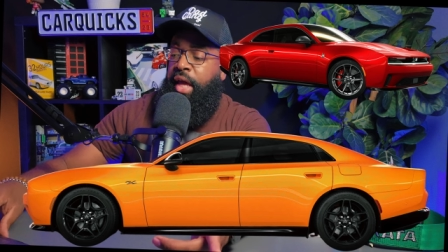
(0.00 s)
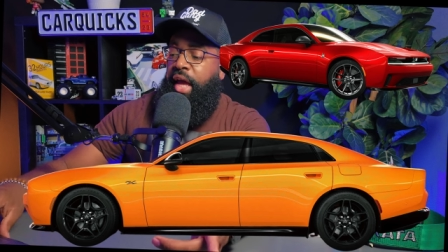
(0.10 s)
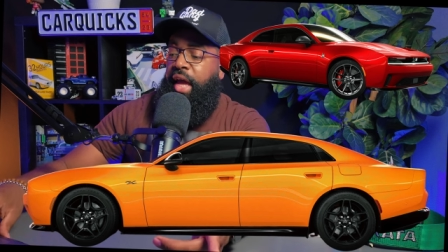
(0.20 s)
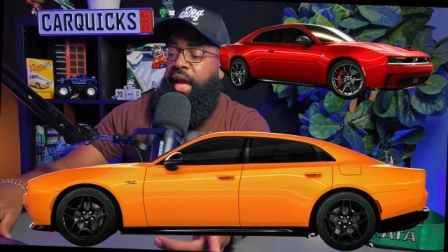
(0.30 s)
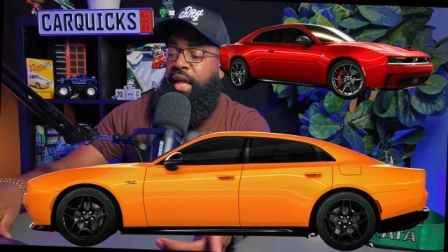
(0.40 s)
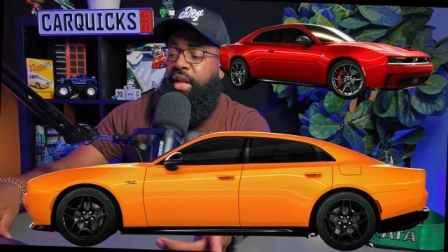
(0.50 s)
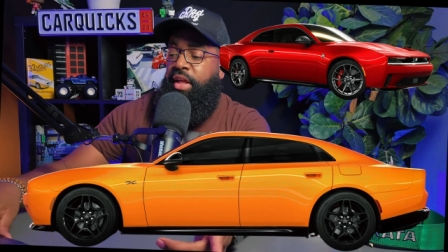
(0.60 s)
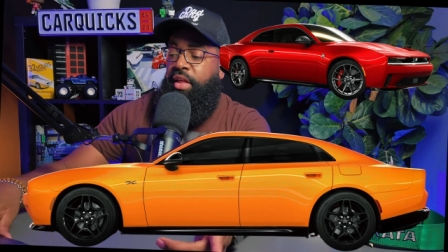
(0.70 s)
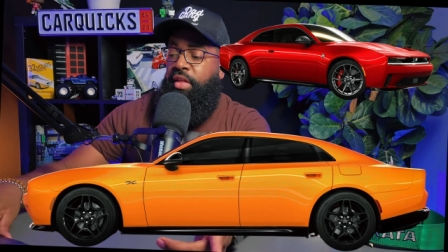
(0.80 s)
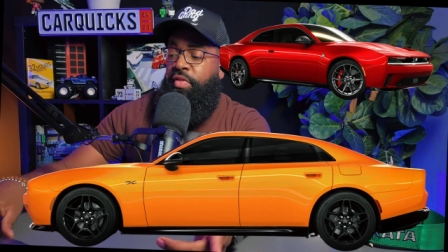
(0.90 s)
And
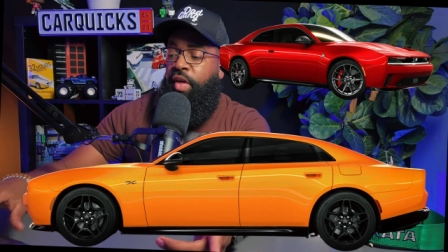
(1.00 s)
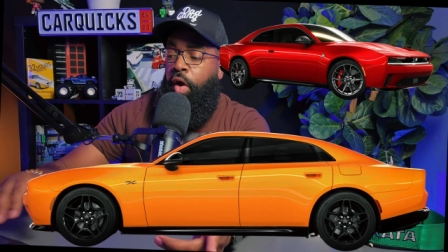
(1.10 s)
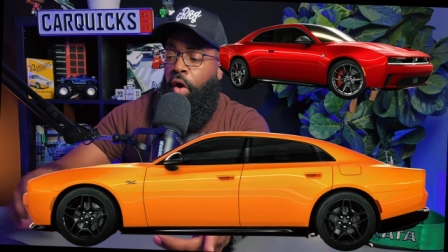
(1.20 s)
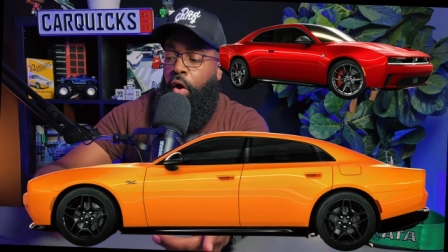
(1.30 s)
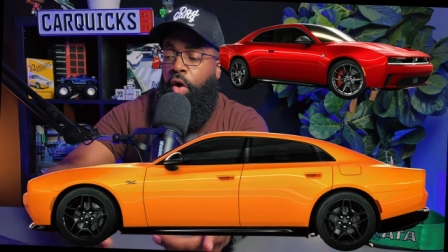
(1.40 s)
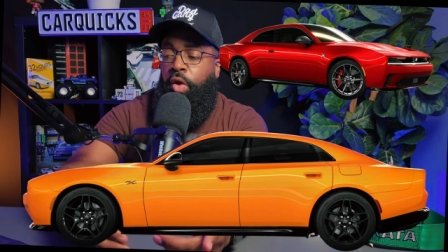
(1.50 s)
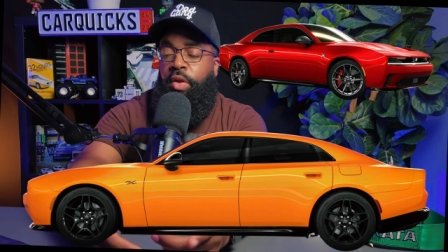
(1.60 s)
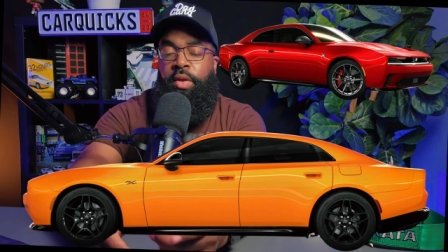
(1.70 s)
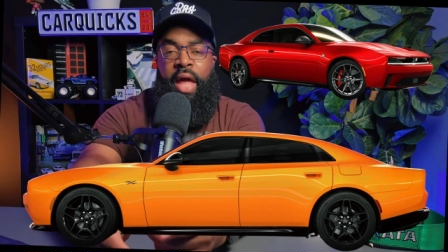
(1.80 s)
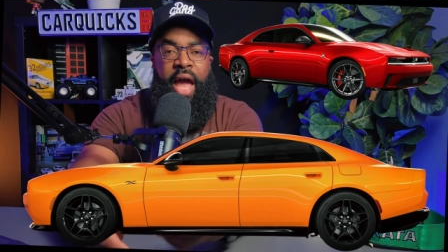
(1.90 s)
they all
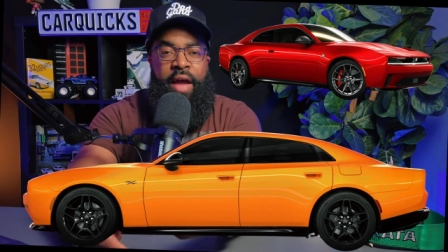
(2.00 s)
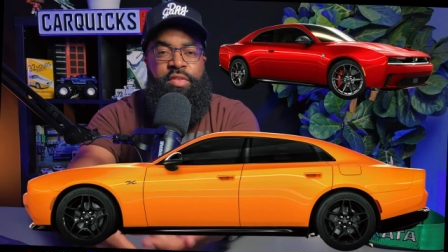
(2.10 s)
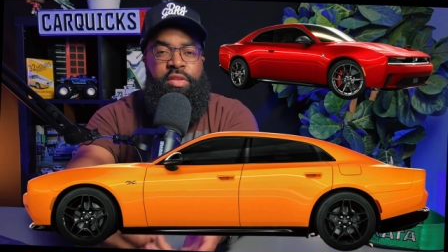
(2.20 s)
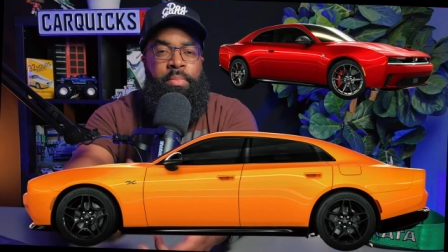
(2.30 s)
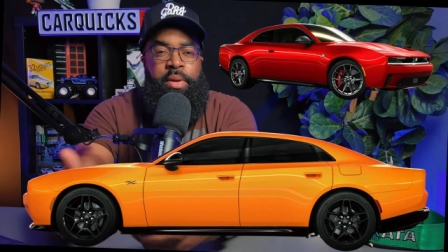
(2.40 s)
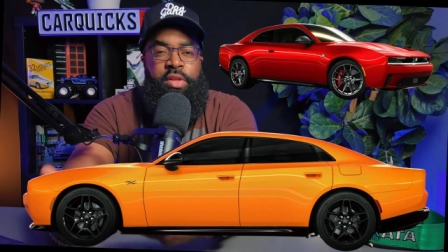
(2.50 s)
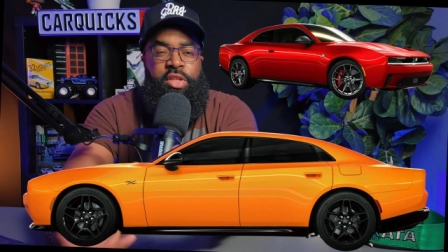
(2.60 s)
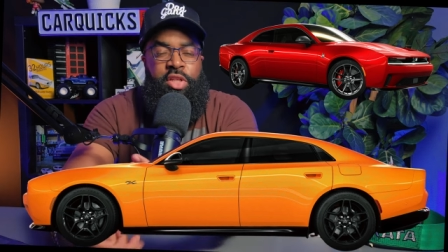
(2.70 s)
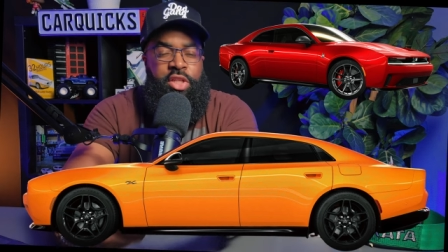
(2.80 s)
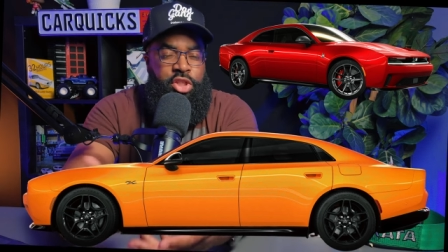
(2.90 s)
have this ability
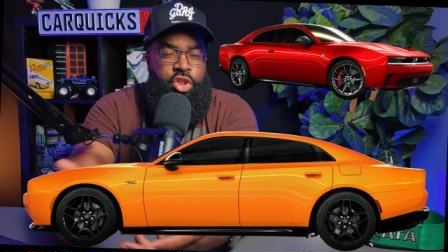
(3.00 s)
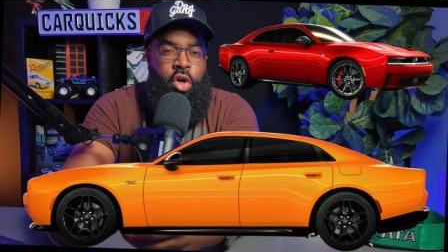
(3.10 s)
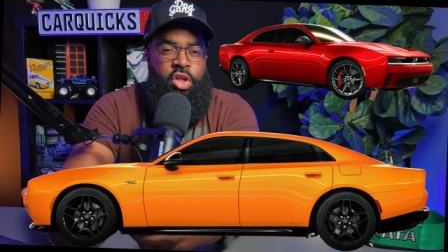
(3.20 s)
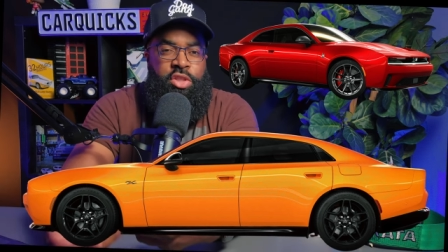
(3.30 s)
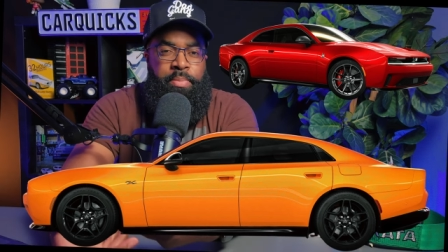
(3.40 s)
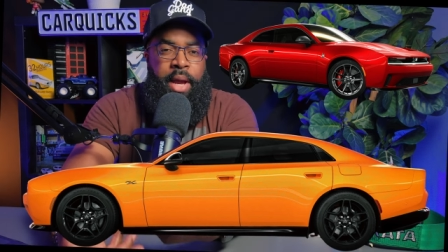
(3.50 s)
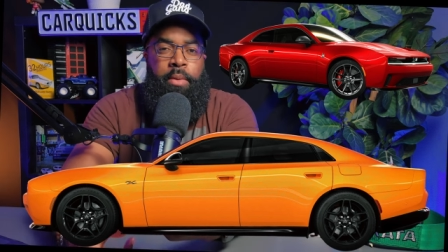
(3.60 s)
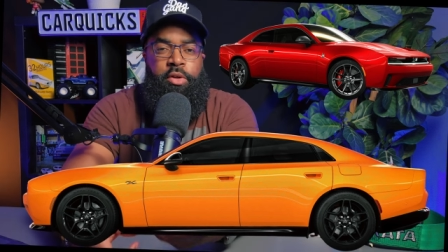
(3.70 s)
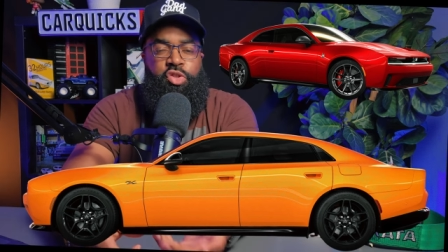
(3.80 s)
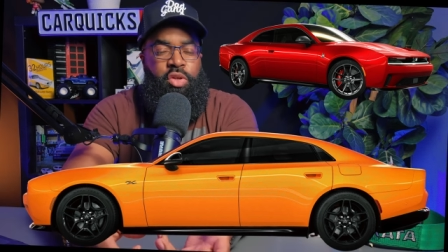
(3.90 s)
to discharge the
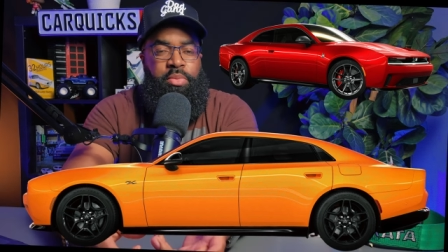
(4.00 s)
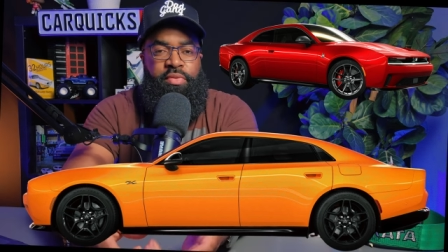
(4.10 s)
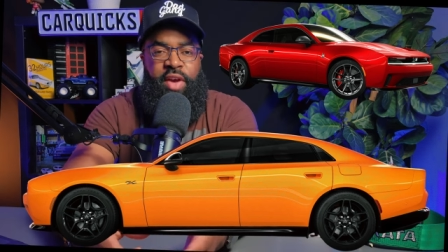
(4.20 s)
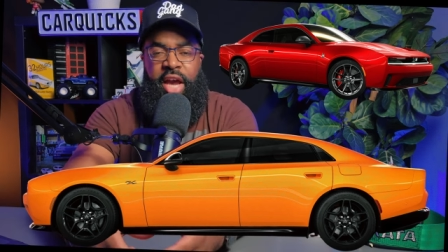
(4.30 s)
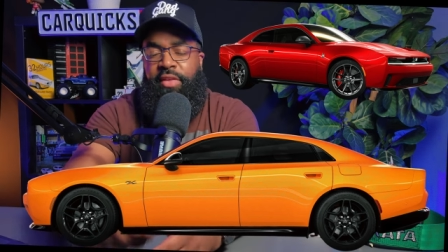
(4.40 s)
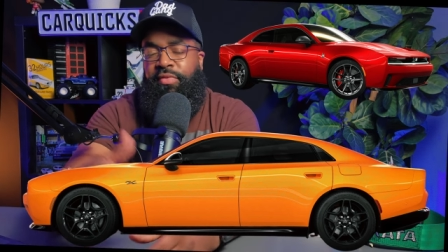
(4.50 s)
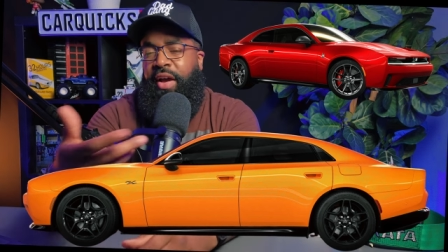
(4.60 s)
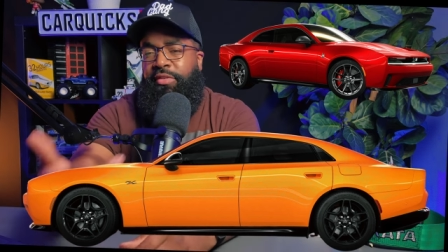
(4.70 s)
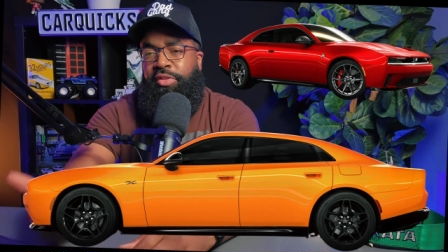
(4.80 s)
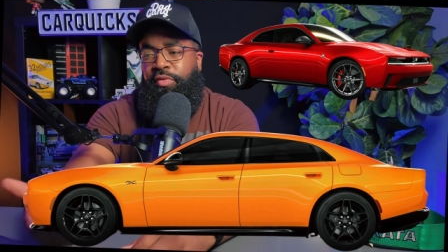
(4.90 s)
power extremely fast.
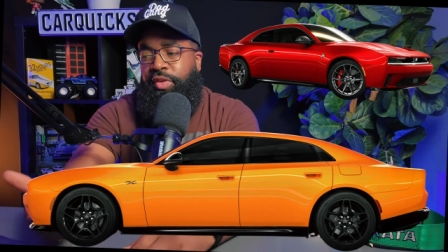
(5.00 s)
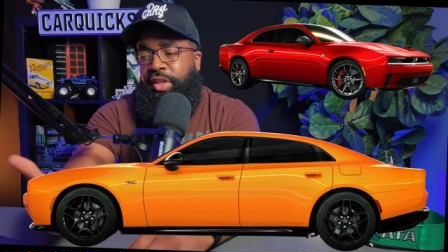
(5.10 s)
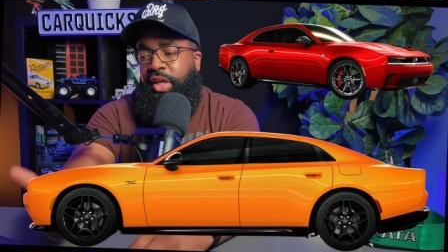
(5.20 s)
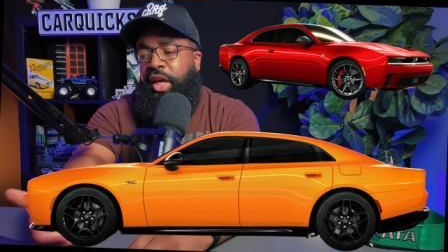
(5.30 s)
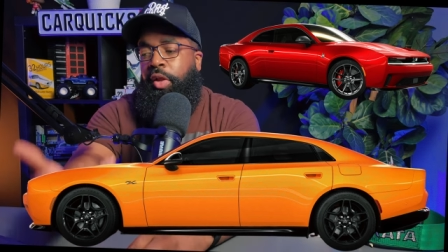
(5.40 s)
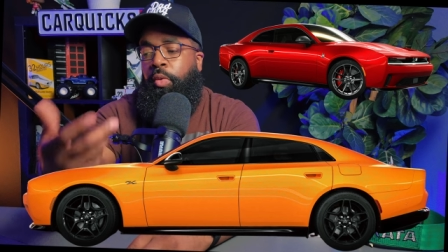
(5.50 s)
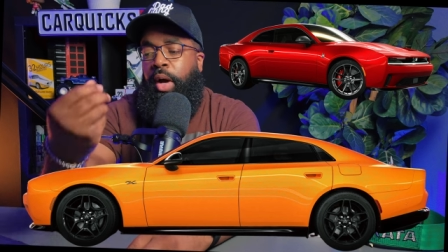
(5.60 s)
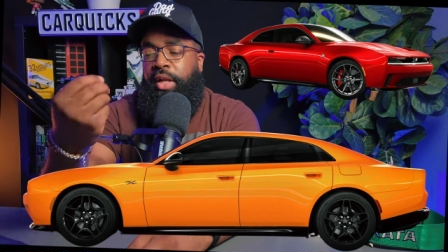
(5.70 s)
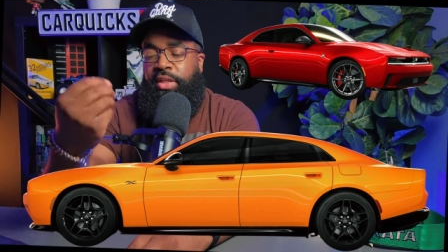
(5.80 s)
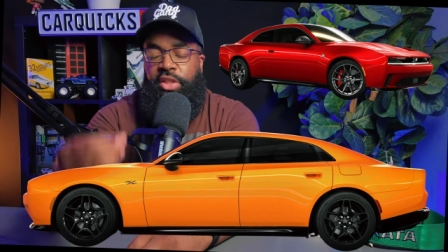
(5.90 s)
five hundred fifty
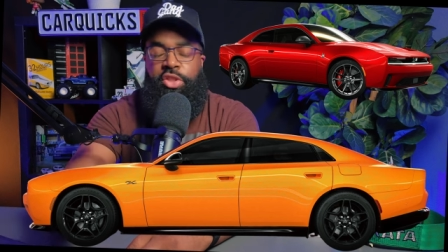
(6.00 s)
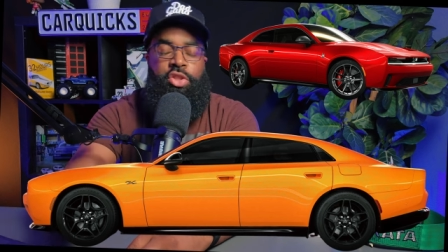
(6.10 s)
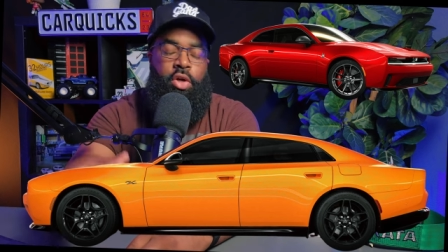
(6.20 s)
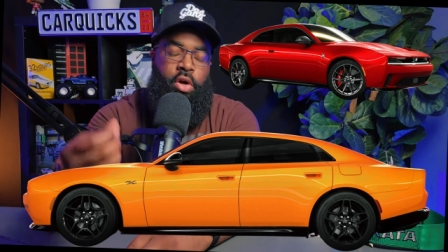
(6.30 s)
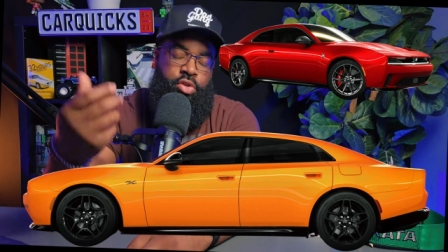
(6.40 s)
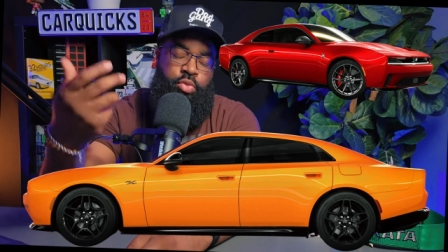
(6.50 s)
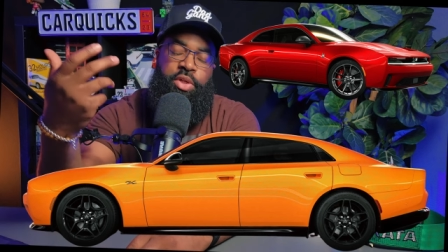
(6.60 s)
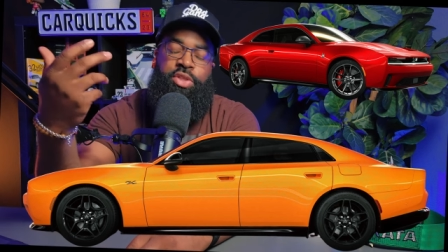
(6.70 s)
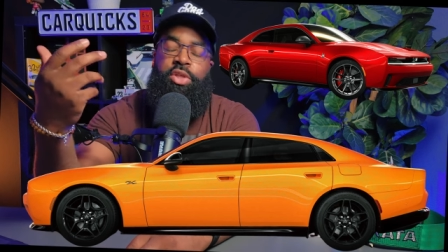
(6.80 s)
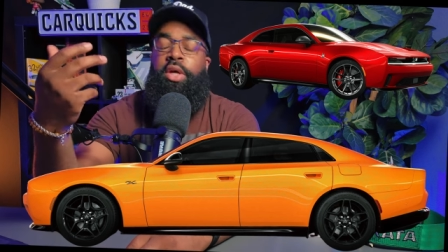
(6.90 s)
kilowatt discharge, which...